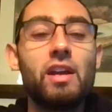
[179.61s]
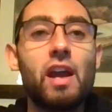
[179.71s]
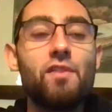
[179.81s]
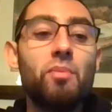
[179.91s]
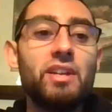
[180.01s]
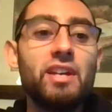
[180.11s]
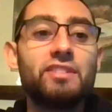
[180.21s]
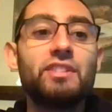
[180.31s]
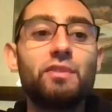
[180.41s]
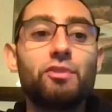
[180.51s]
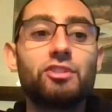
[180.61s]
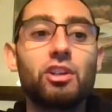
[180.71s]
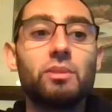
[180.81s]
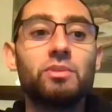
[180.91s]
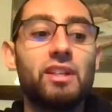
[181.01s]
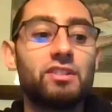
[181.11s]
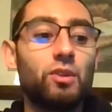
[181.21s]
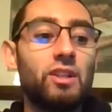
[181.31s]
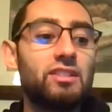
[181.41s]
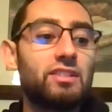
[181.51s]
Everybody has a different circumstance.
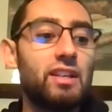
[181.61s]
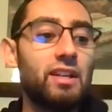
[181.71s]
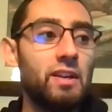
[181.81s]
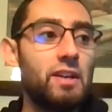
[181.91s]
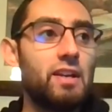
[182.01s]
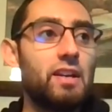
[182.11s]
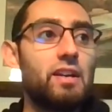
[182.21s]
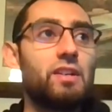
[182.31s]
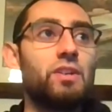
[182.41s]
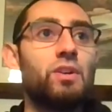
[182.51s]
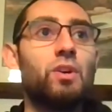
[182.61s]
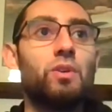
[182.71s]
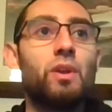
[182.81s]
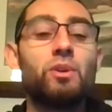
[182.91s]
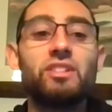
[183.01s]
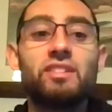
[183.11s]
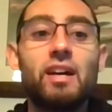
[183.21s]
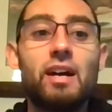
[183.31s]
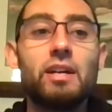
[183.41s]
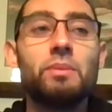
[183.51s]
So let's say, you know, there was a
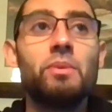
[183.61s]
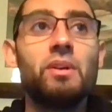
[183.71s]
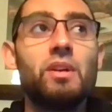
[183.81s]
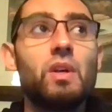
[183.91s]
time